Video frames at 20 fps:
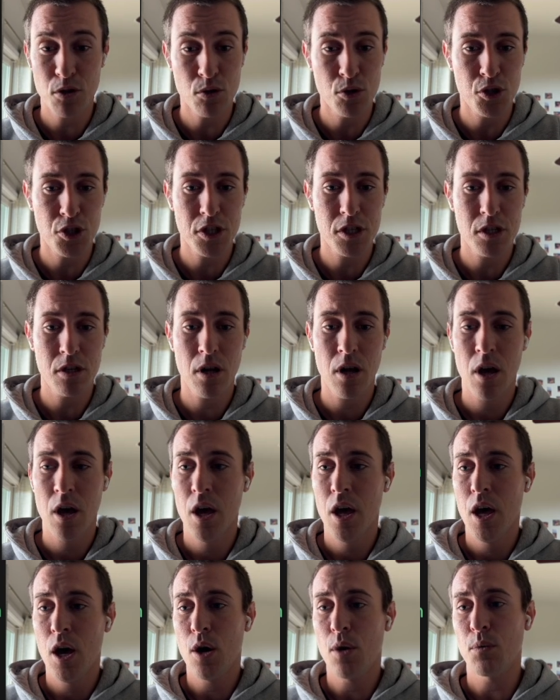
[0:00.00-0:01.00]
solution,
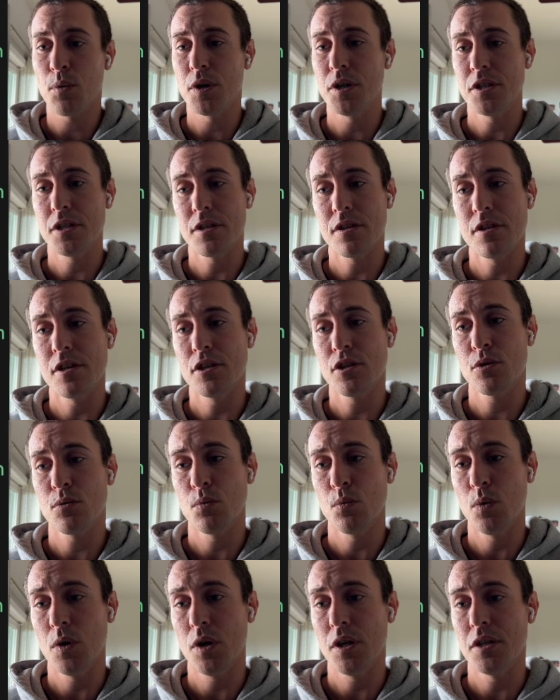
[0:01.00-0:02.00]
whereas
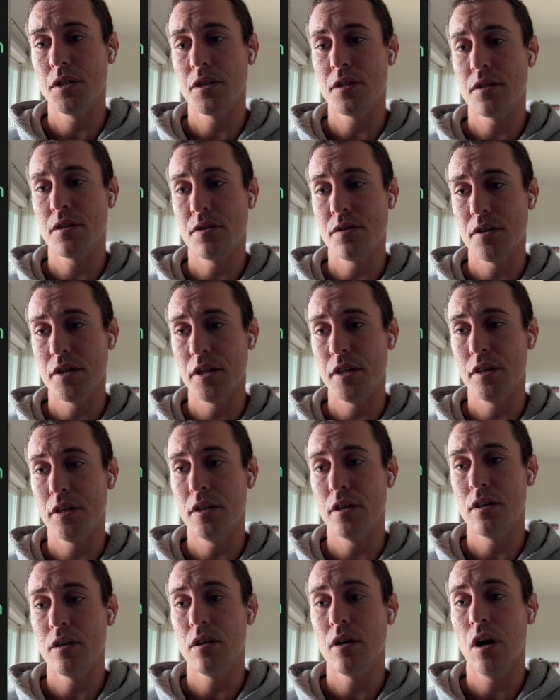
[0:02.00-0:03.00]
this was
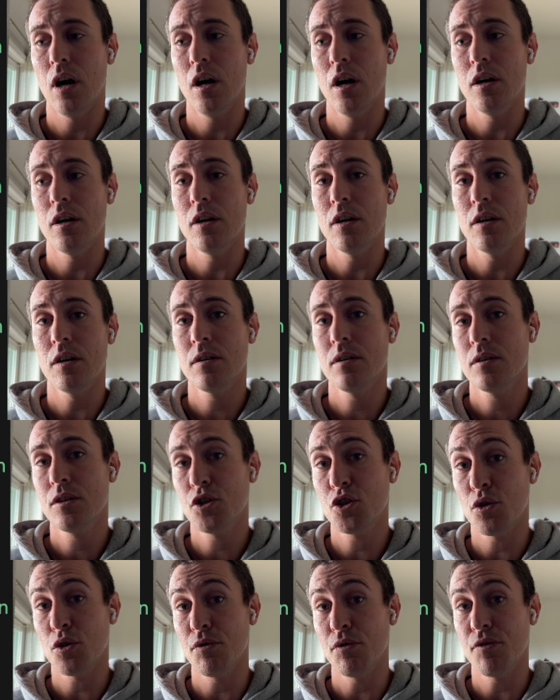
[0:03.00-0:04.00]
the
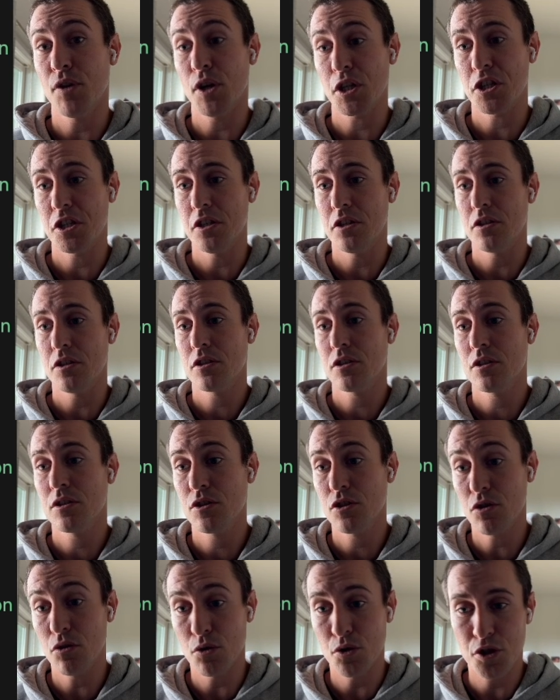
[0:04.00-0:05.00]
server
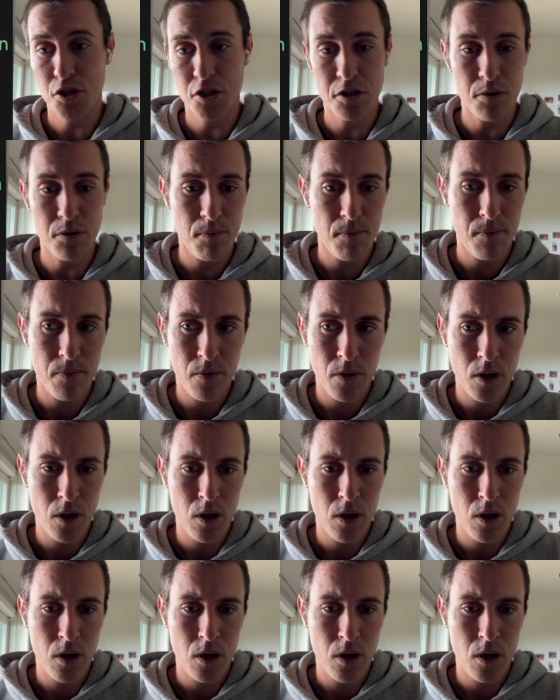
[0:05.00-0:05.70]
functions solution.